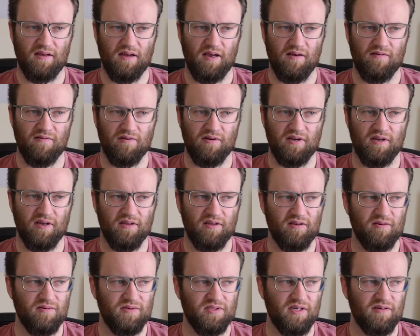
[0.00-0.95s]
think
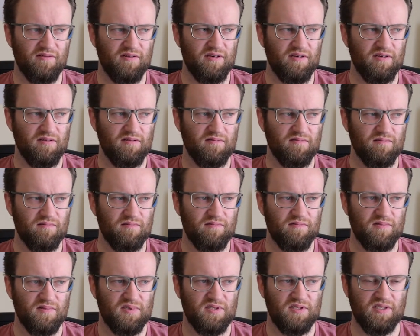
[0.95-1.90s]
it was every
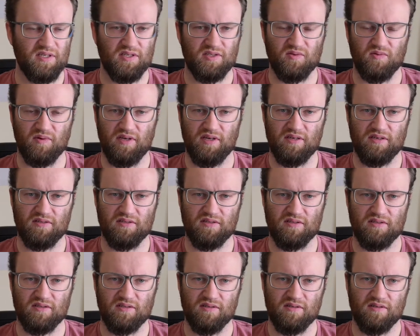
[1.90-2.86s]
6
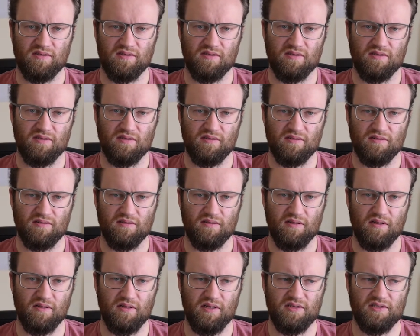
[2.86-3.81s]
weeks,
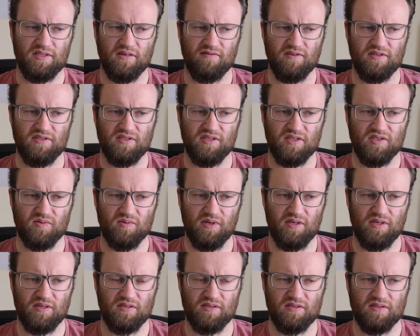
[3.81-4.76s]
at least every 6
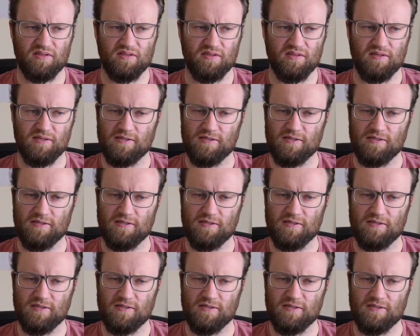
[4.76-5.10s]
weeks,